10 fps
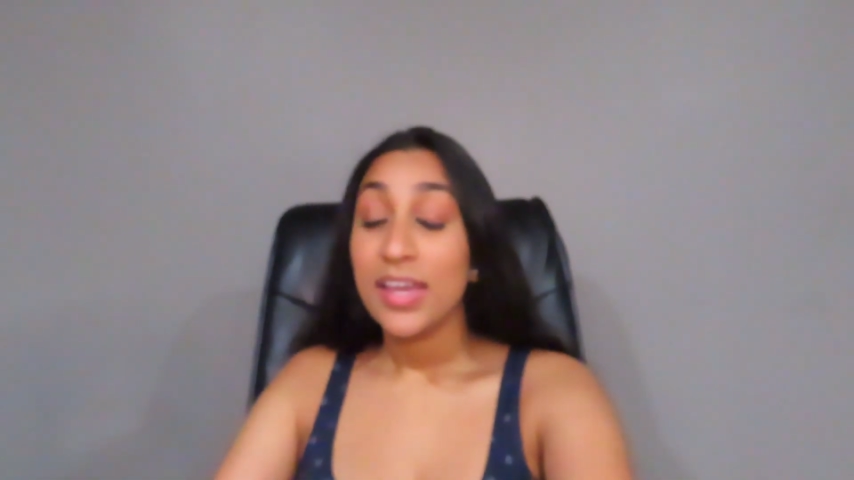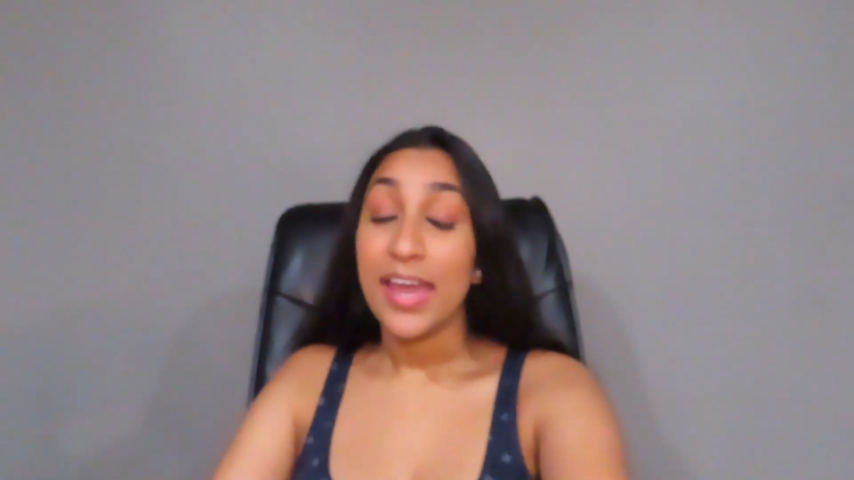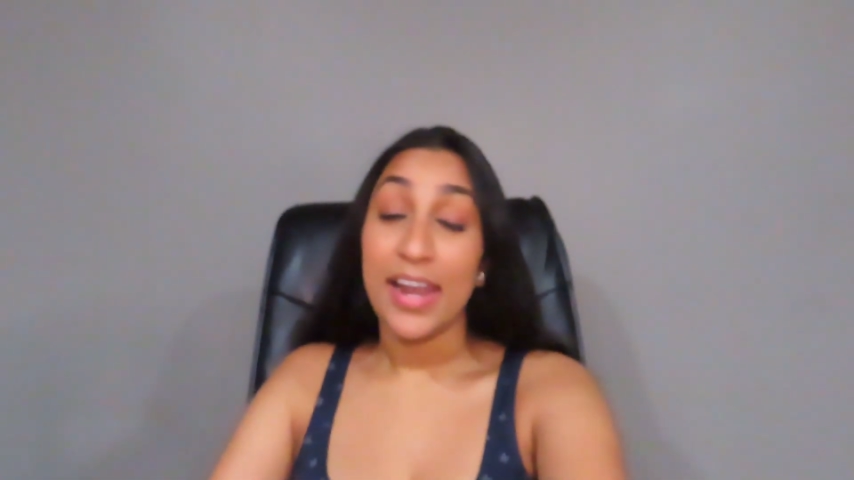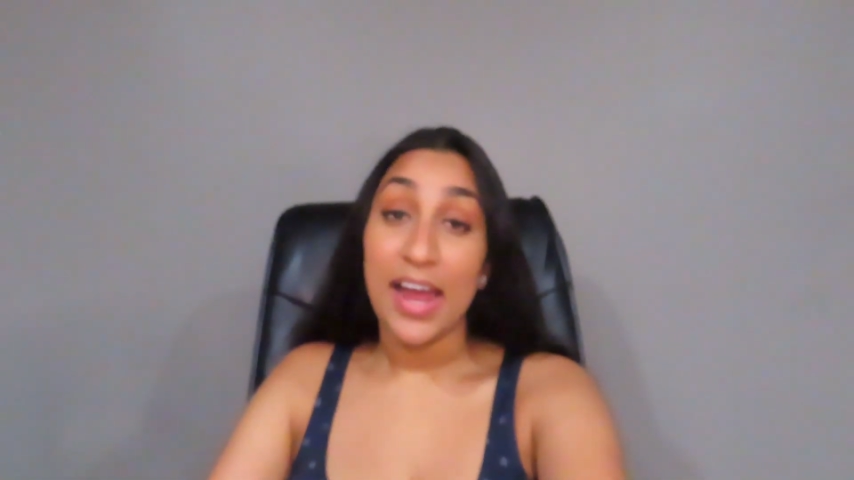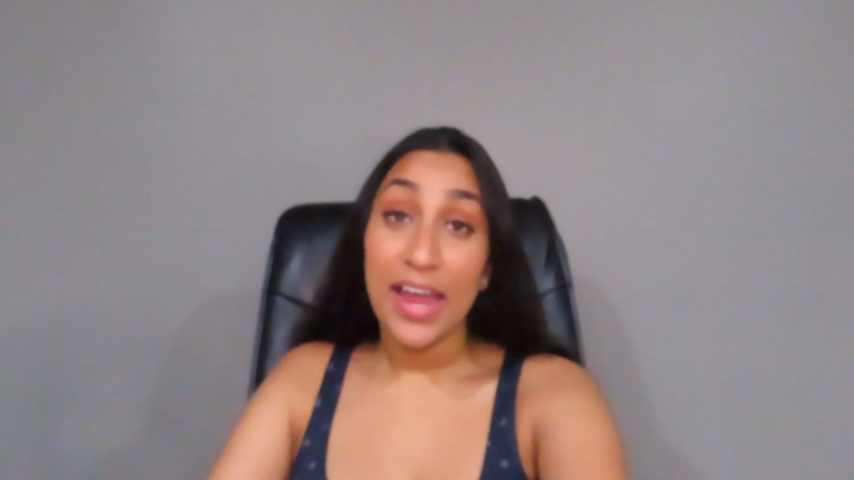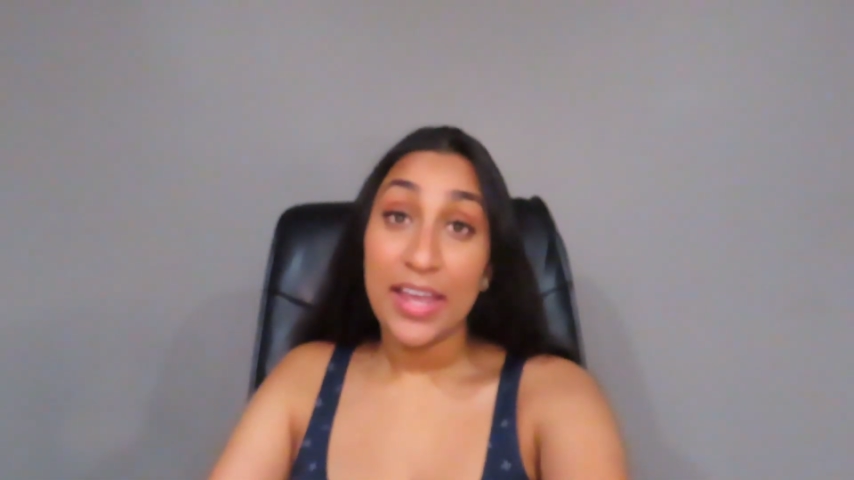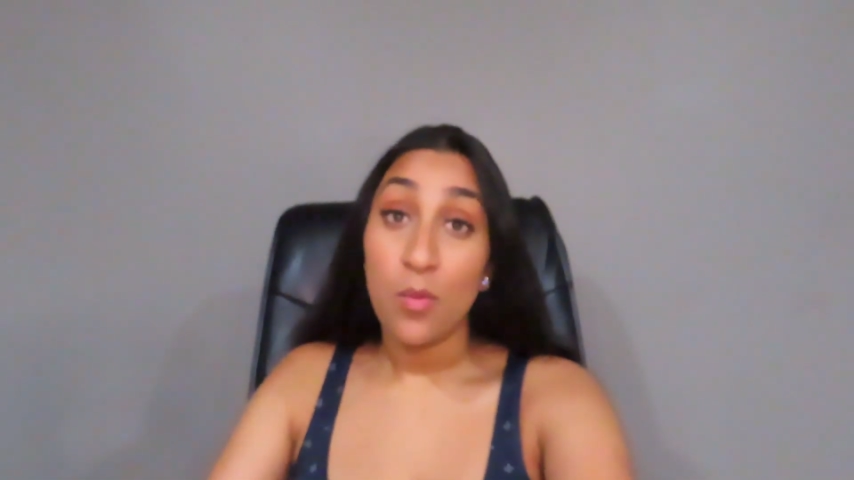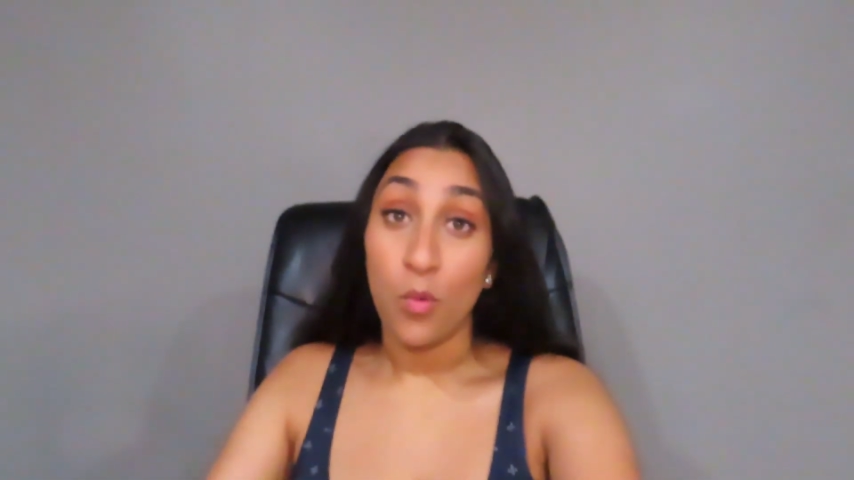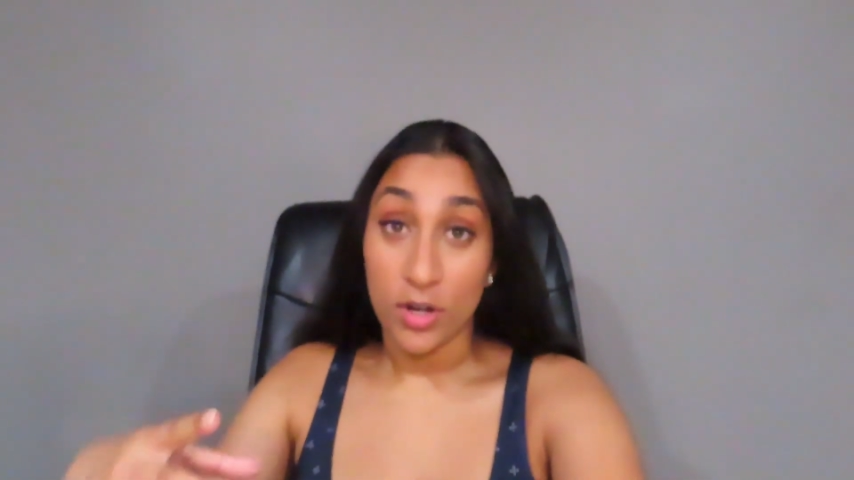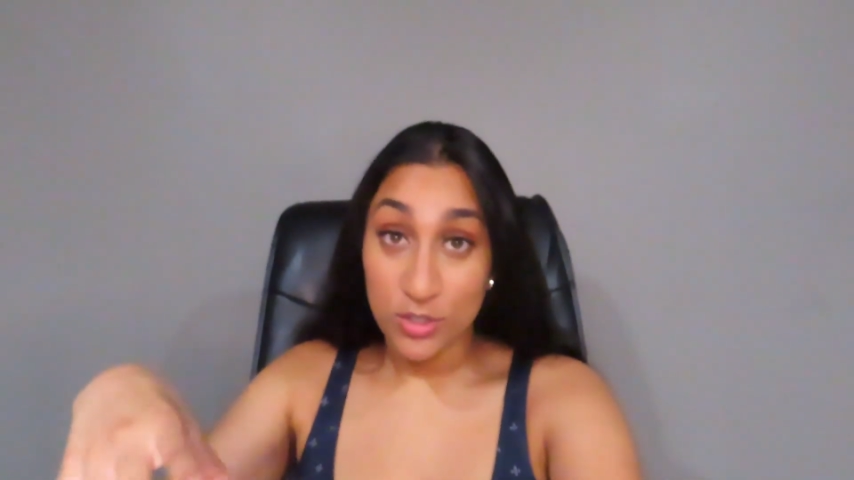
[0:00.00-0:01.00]
and I
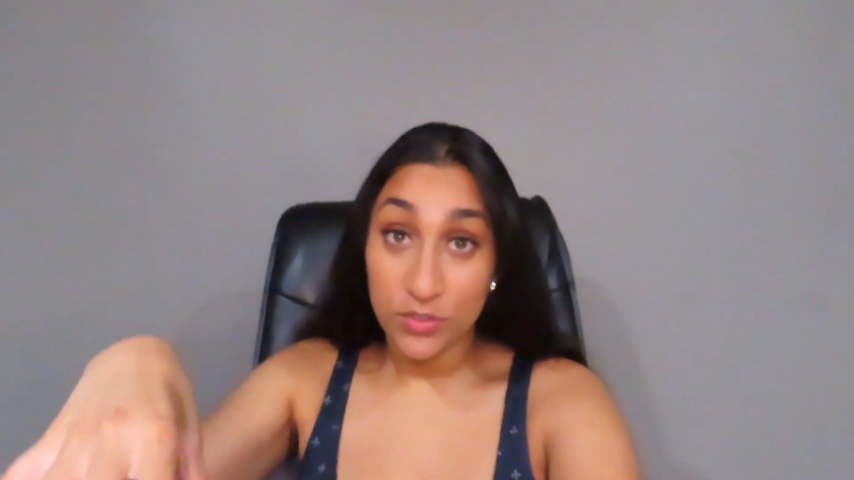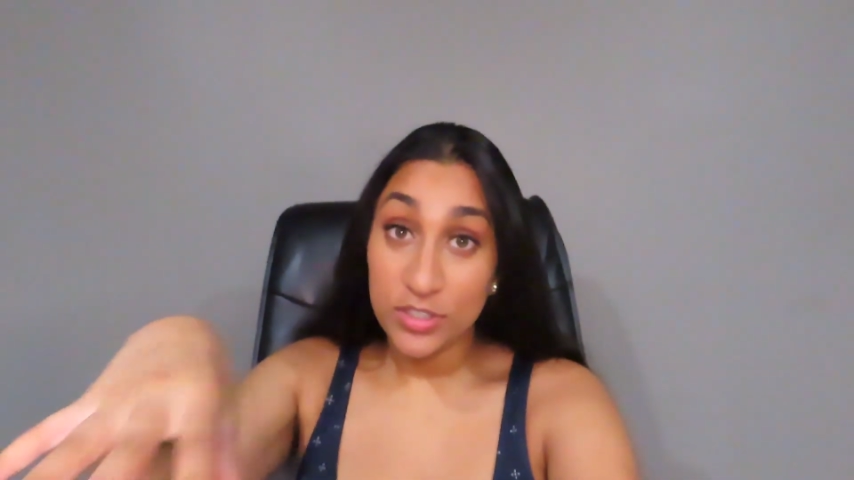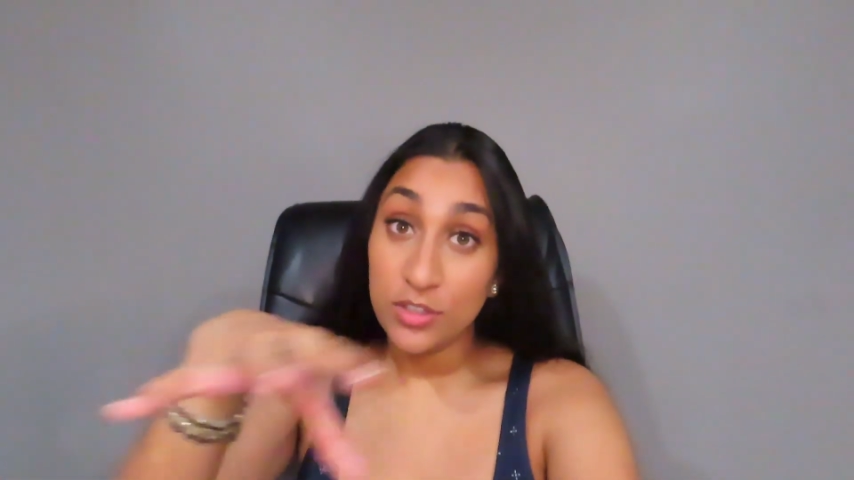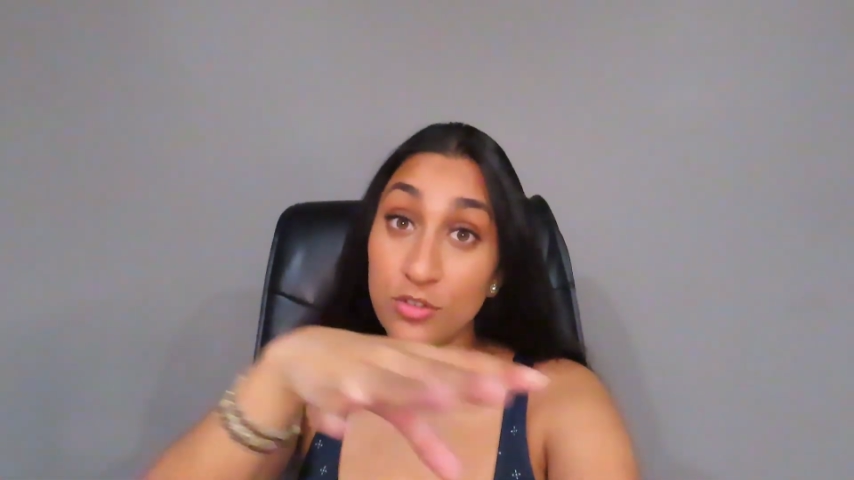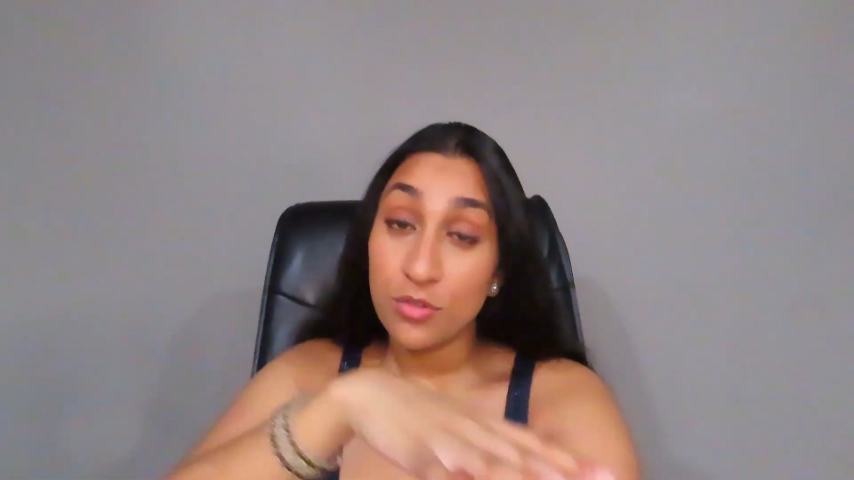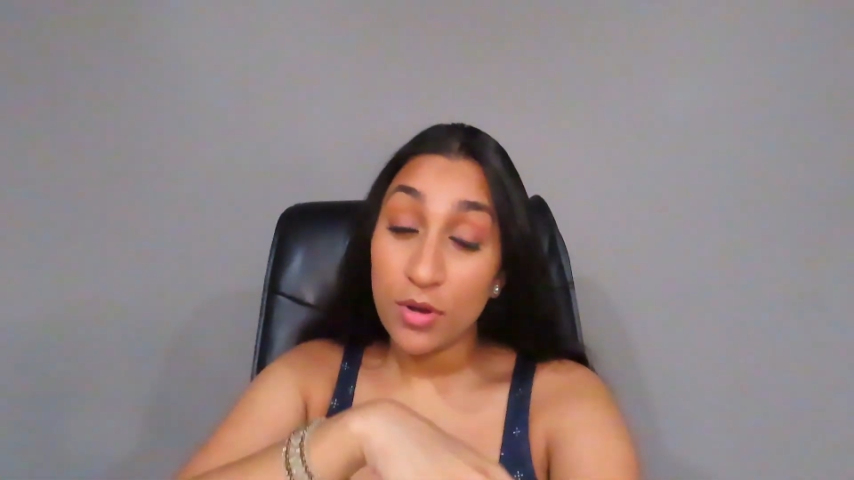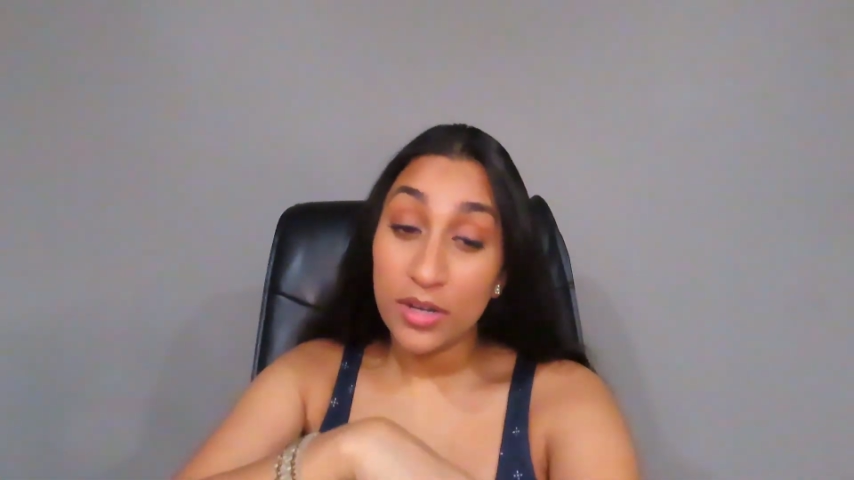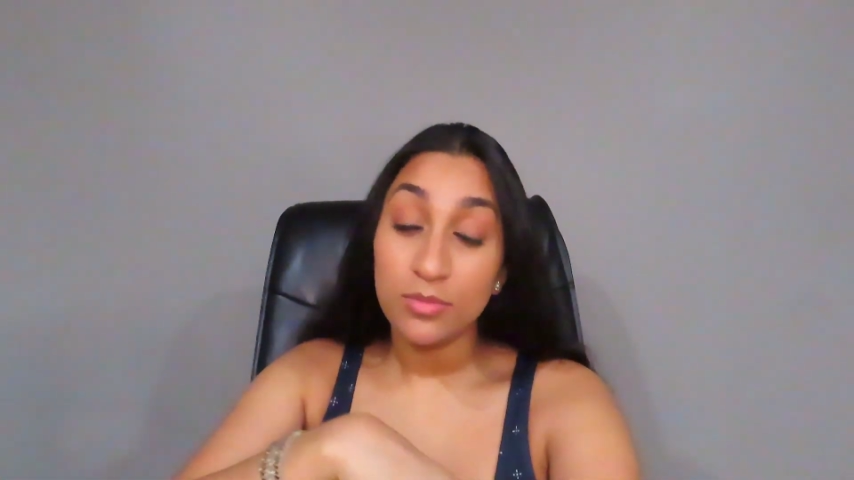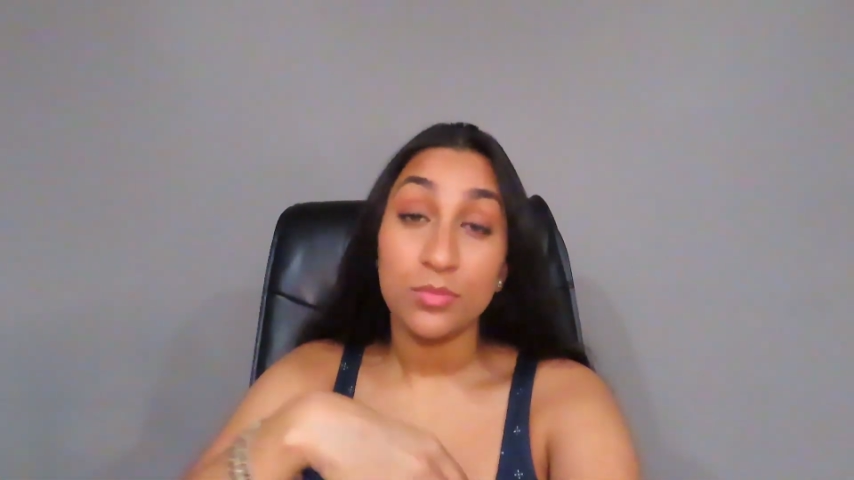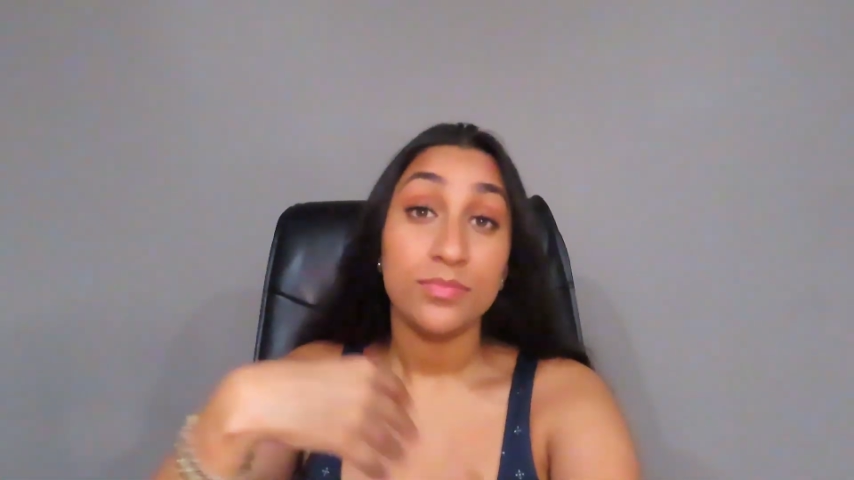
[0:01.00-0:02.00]
walked over to the drawer,